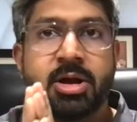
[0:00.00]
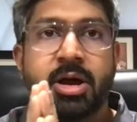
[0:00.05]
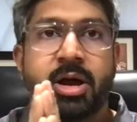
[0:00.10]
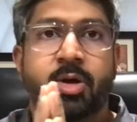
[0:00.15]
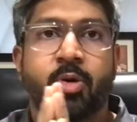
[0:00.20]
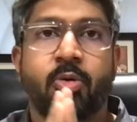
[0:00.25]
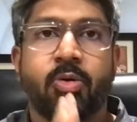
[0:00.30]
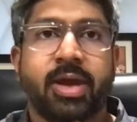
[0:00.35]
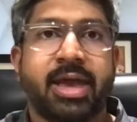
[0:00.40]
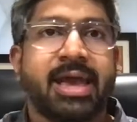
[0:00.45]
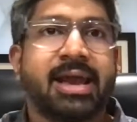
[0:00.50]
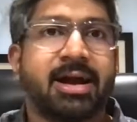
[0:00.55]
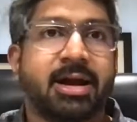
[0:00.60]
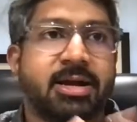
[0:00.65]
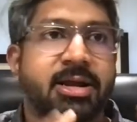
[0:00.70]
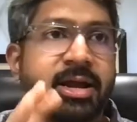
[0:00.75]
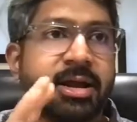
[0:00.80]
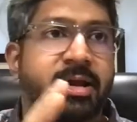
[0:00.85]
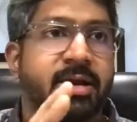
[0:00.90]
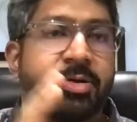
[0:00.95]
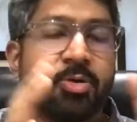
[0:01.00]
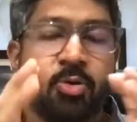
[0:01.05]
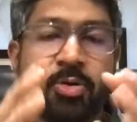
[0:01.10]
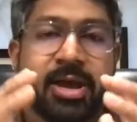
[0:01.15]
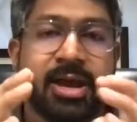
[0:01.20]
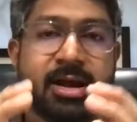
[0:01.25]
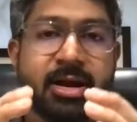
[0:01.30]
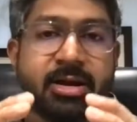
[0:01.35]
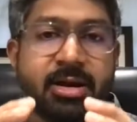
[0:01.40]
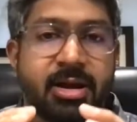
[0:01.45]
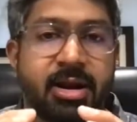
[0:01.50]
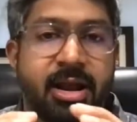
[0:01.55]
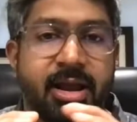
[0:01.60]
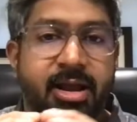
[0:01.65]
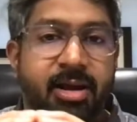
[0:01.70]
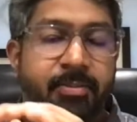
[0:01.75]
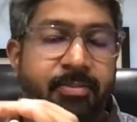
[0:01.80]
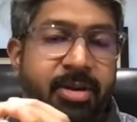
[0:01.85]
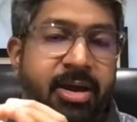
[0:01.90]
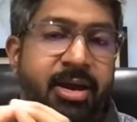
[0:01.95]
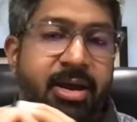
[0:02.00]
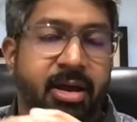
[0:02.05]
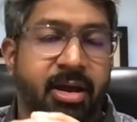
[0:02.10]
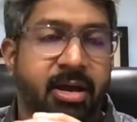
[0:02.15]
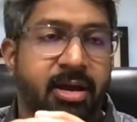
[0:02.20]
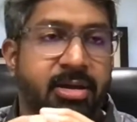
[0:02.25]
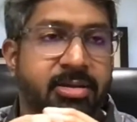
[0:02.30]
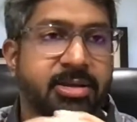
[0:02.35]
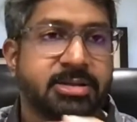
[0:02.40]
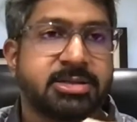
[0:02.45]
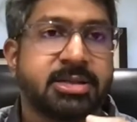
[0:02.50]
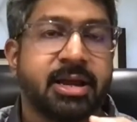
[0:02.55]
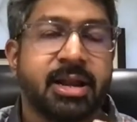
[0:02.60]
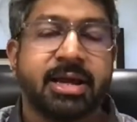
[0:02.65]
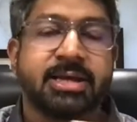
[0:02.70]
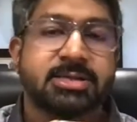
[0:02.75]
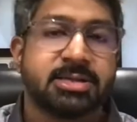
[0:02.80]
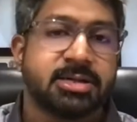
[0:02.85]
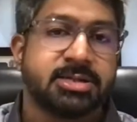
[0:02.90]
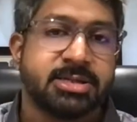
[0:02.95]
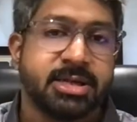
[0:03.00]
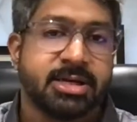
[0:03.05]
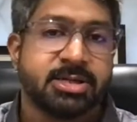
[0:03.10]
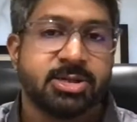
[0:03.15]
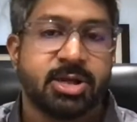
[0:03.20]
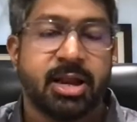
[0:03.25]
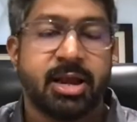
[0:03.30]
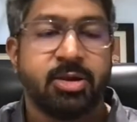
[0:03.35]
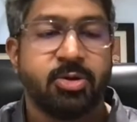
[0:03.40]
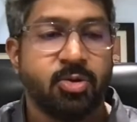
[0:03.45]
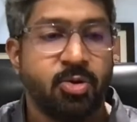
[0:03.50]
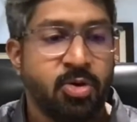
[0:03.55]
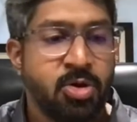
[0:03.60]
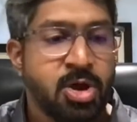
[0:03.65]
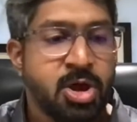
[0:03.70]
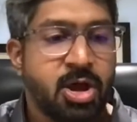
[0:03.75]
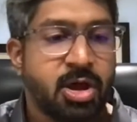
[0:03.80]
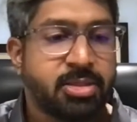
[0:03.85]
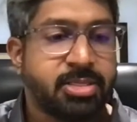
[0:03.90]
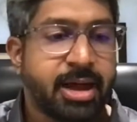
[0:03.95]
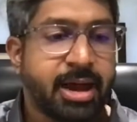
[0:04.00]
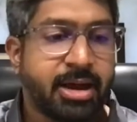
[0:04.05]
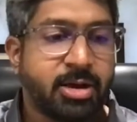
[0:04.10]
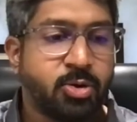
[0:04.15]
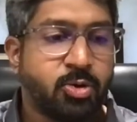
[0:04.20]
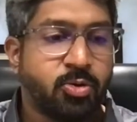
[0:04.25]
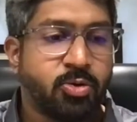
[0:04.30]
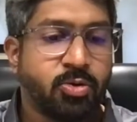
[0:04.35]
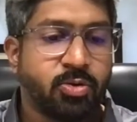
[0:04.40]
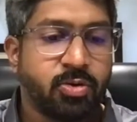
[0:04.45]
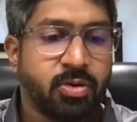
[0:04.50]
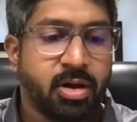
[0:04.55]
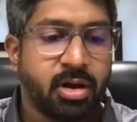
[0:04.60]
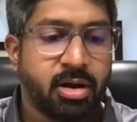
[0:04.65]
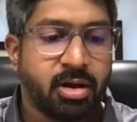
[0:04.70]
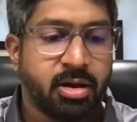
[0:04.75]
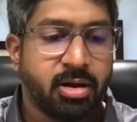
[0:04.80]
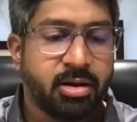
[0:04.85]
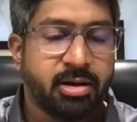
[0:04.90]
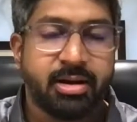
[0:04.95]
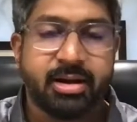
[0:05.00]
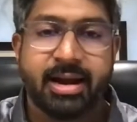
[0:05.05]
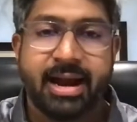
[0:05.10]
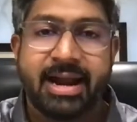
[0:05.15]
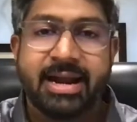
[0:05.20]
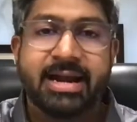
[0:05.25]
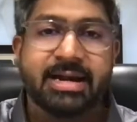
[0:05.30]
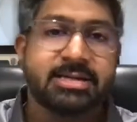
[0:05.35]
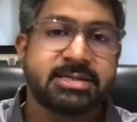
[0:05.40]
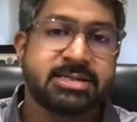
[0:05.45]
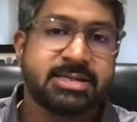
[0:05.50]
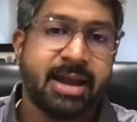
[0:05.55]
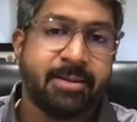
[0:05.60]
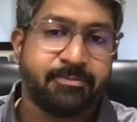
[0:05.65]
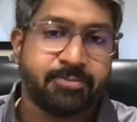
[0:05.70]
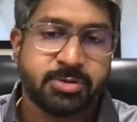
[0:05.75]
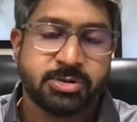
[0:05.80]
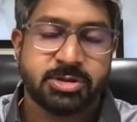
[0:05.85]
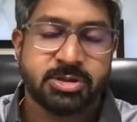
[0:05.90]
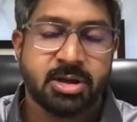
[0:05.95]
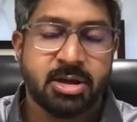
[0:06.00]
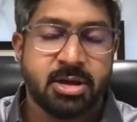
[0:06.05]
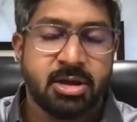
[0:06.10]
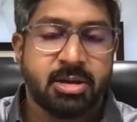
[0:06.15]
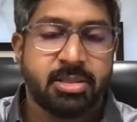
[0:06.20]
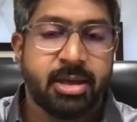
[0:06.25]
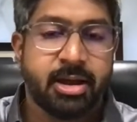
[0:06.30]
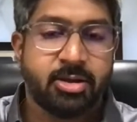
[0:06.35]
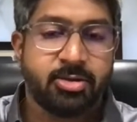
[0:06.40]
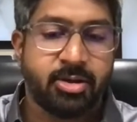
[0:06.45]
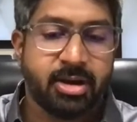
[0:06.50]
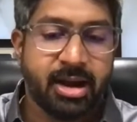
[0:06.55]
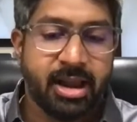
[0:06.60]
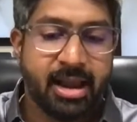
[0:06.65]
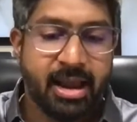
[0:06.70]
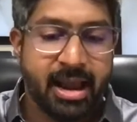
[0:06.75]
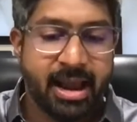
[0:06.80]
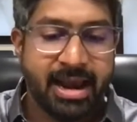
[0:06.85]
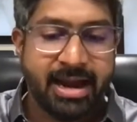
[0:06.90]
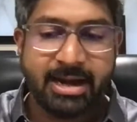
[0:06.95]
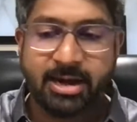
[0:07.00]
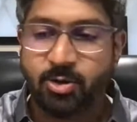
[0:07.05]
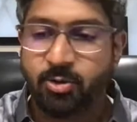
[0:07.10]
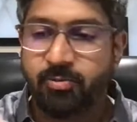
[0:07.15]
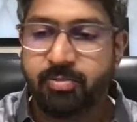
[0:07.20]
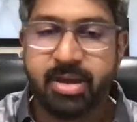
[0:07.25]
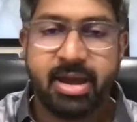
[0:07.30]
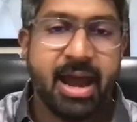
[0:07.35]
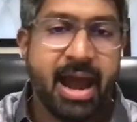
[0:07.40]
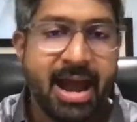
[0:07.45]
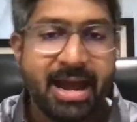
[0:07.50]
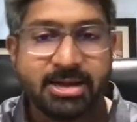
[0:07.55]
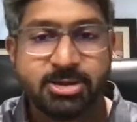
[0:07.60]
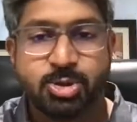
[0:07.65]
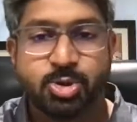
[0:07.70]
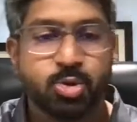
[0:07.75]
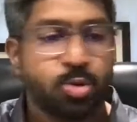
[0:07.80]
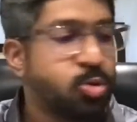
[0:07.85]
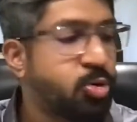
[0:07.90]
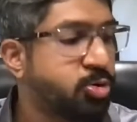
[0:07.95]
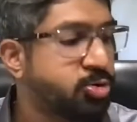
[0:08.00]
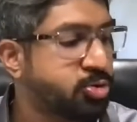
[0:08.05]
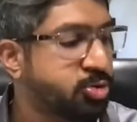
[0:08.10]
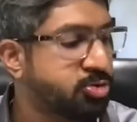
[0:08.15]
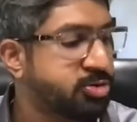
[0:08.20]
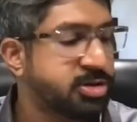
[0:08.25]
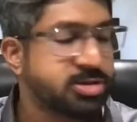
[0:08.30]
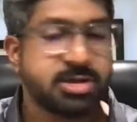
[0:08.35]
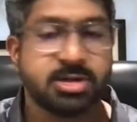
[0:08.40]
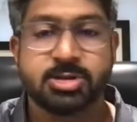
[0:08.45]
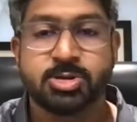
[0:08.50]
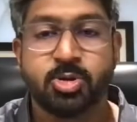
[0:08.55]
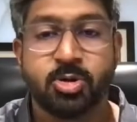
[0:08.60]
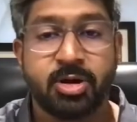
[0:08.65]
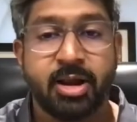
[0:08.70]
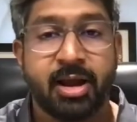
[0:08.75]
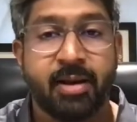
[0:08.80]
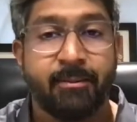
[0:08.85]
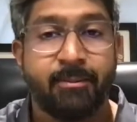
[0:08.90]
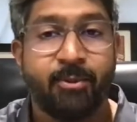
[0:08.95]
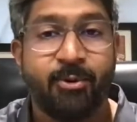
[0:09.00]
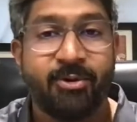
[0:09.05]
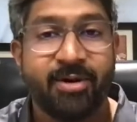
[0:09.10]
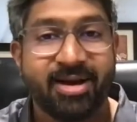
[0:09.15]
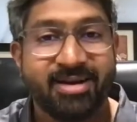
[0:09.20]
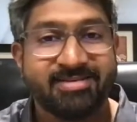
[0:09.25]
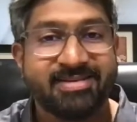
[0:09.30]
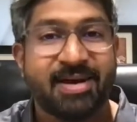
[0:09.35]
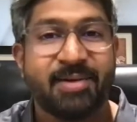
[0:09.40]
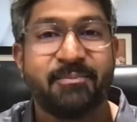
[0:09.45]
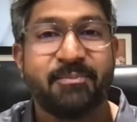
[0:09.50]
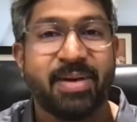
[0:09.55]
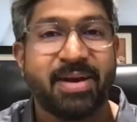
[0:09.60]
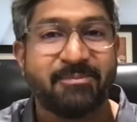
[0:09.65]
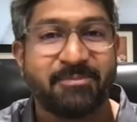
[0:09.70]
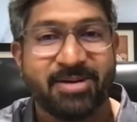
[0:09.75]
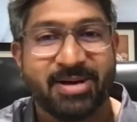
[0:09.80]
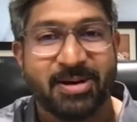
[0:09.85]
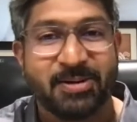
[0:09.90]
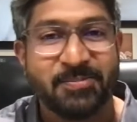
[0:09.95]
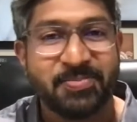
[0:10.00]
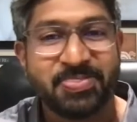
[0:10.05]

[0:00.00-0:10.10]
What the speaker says: cookie cutter like appear this thing like surgeries. Like there are no graded steps. There are not like A to B has to go through this. It's not like a board exam paper